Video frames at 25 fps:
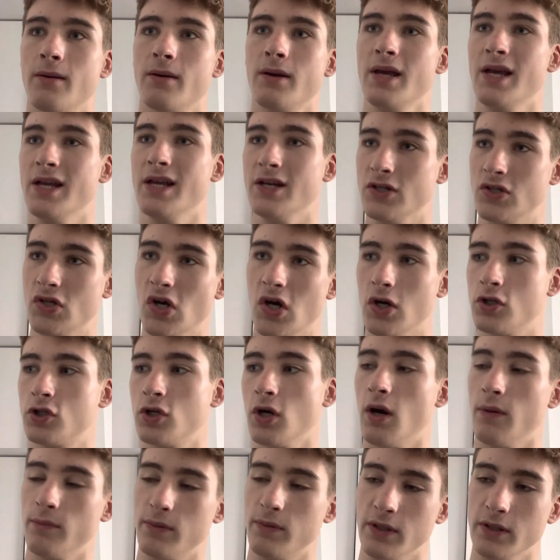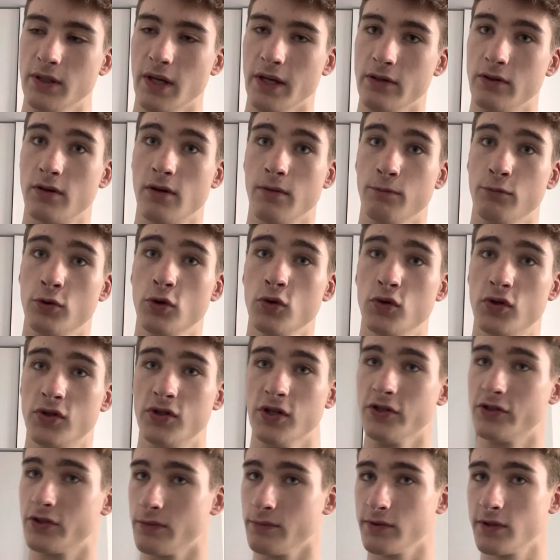in-touch, up-to-date computer
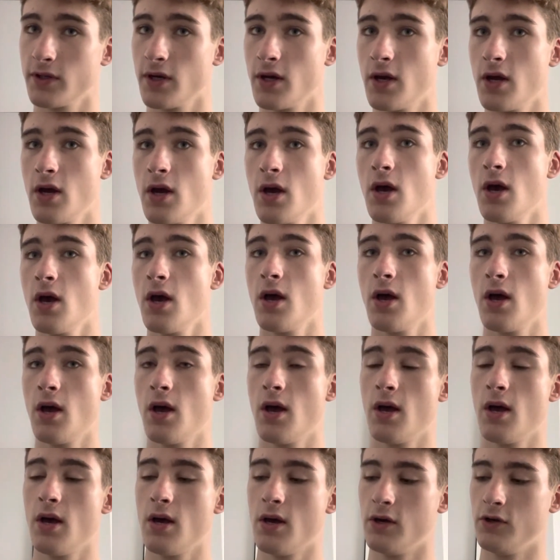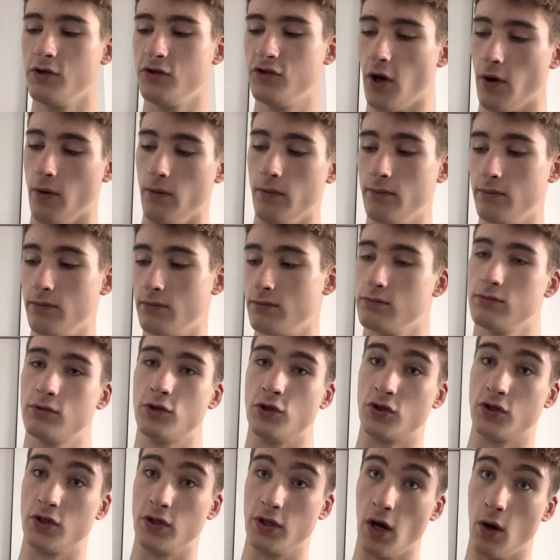systems. So,
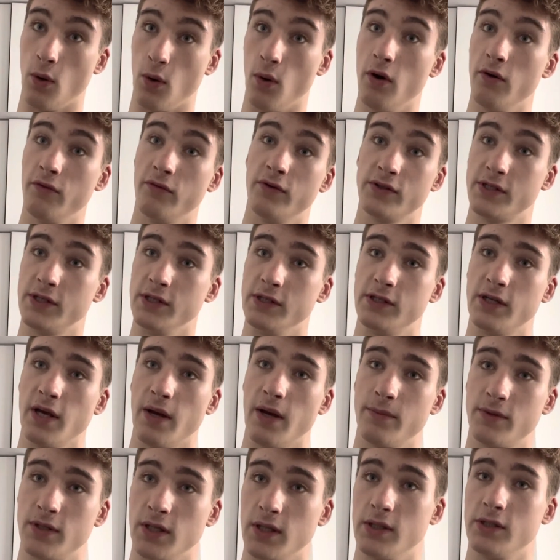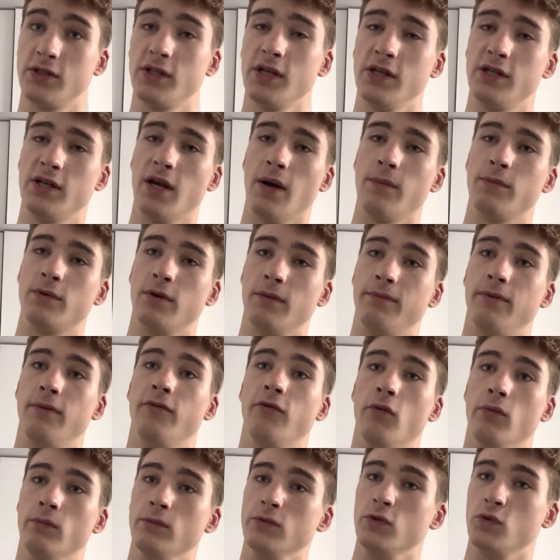just to go over Sea Ceptor
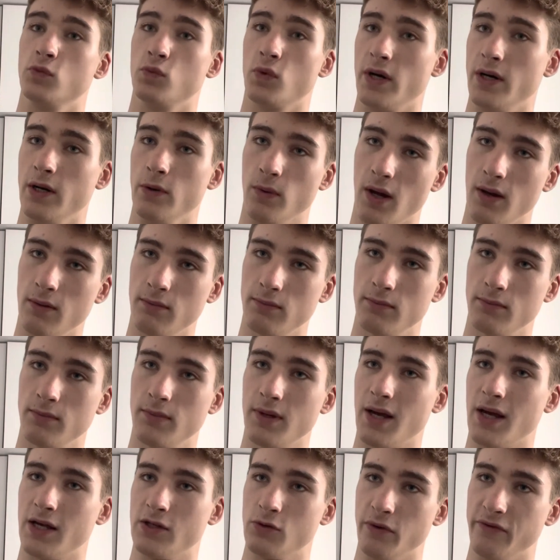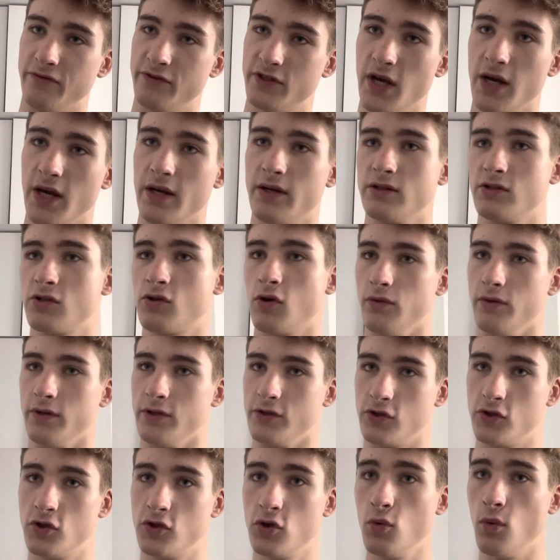performs really well. As we've said, it's got
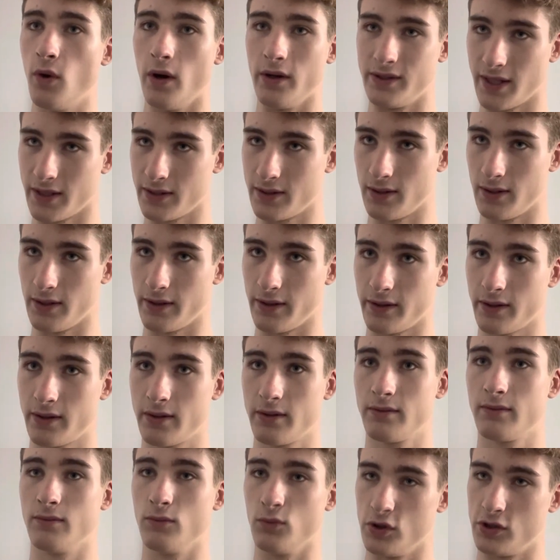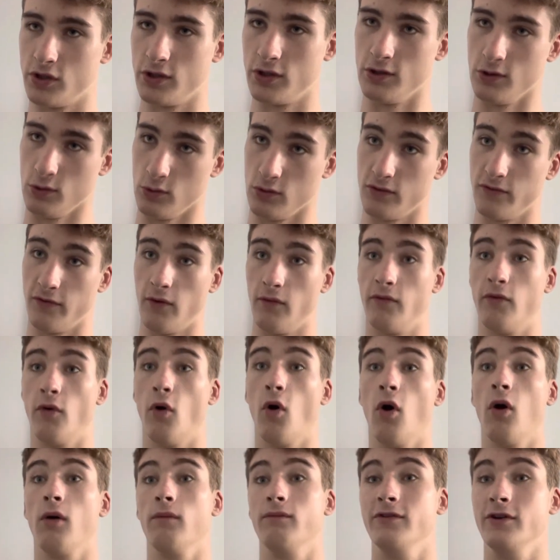this two-way data link, which is useful for
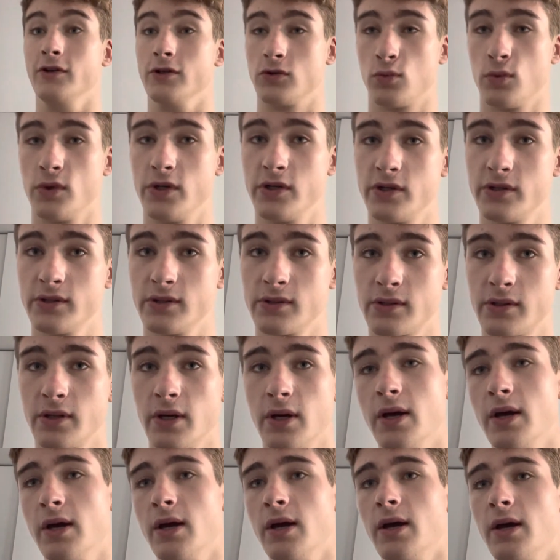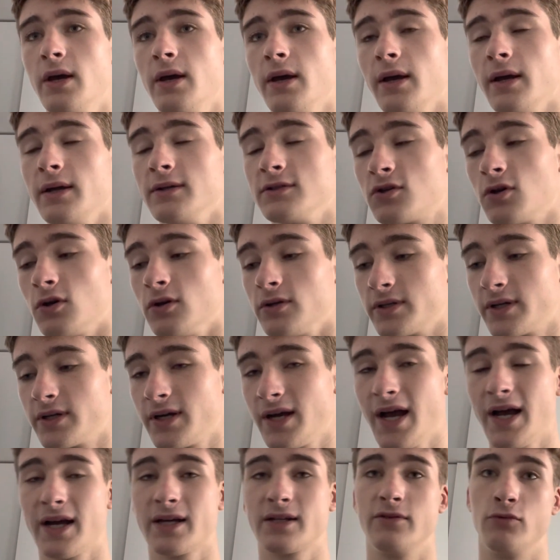obvious reasons. It's got
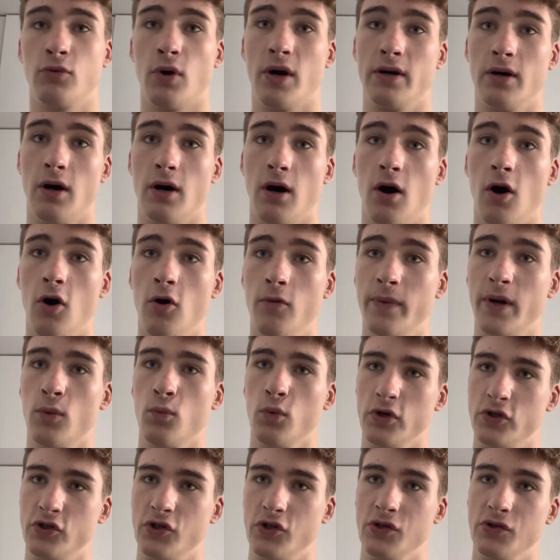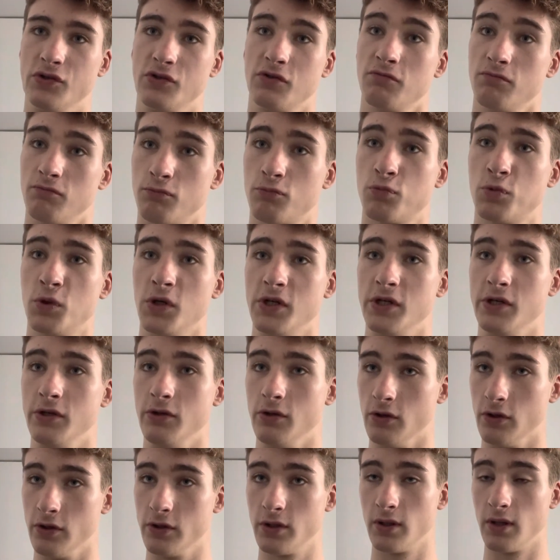active radar homing, which is pretty
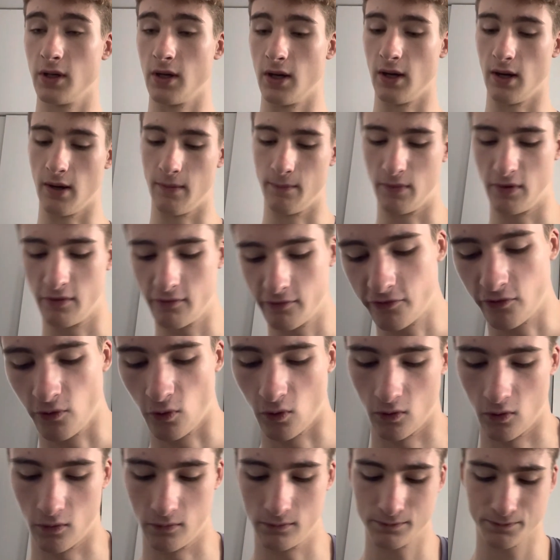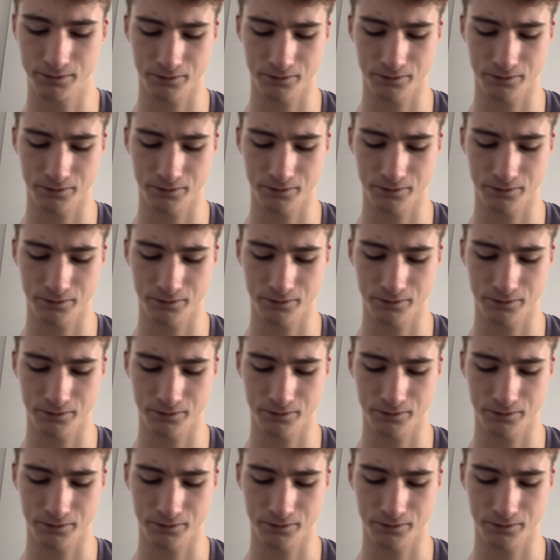good for